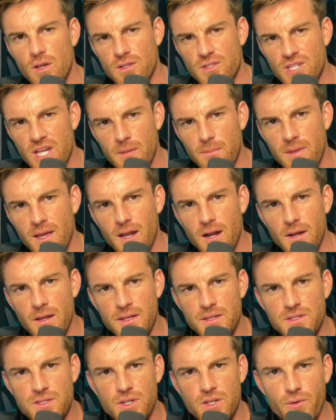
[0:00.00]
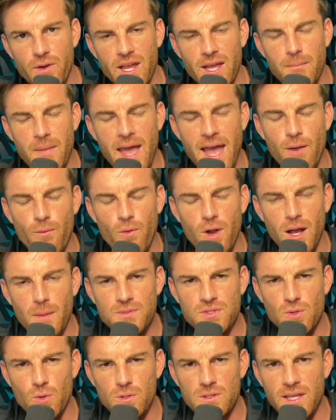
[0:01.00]
Check me out on Instagram at
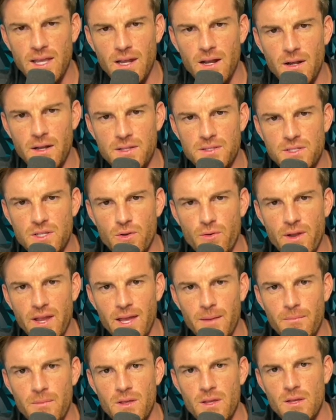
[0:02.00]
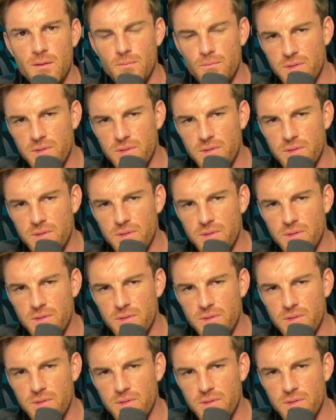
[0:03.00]
Rob Soltan on Instagram.